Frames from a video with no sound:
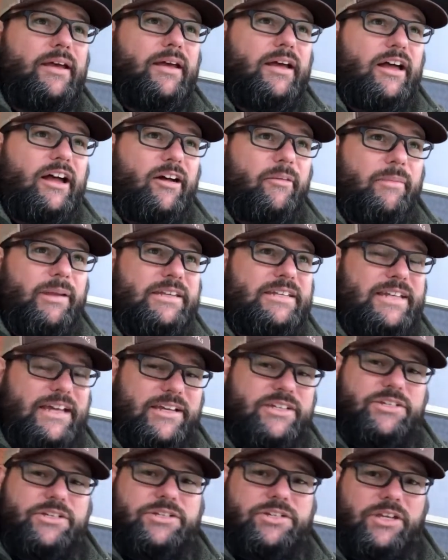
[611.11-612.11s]
In
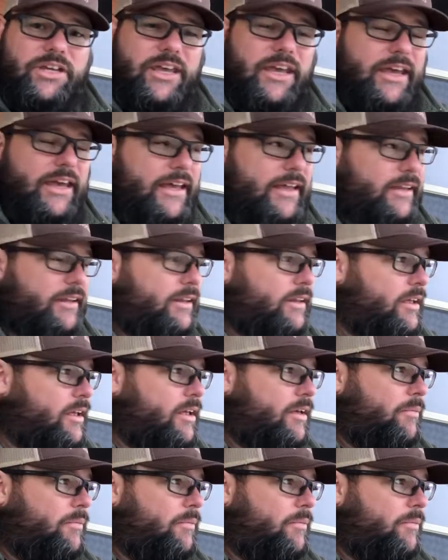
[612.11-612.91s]
Texas, you can.